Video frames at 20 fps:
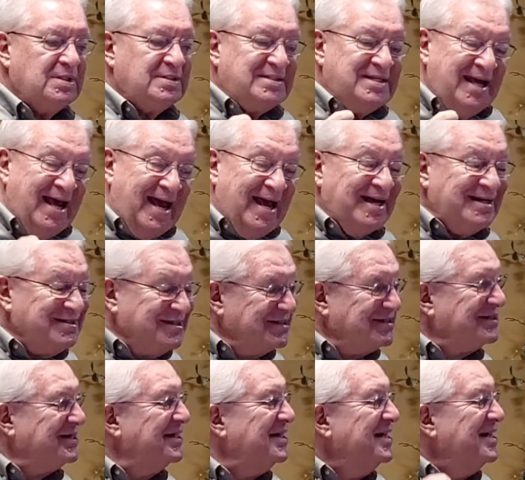
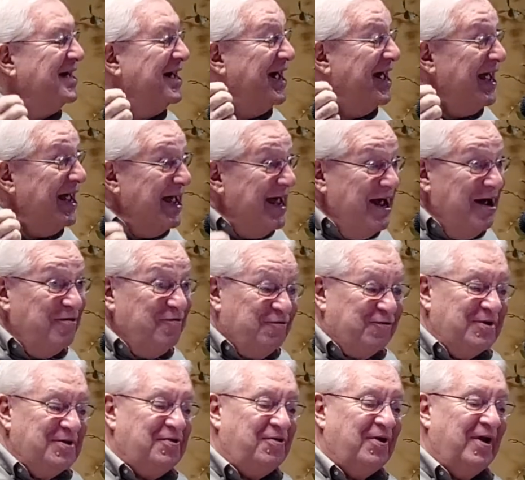Test
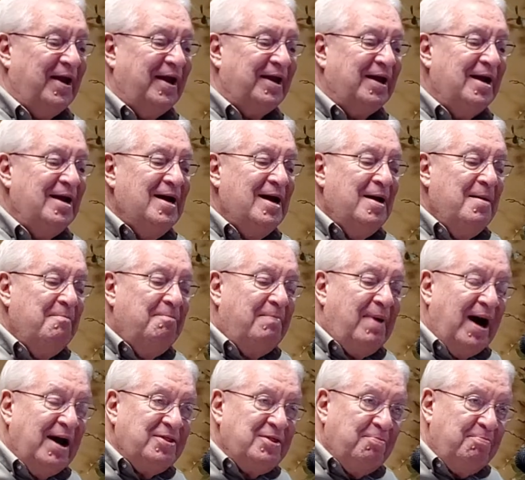everything
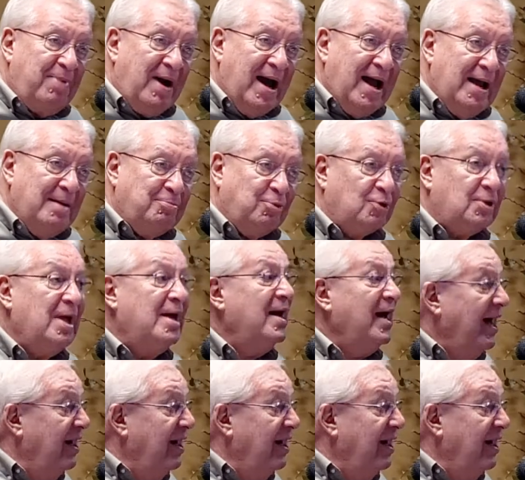by the Bible.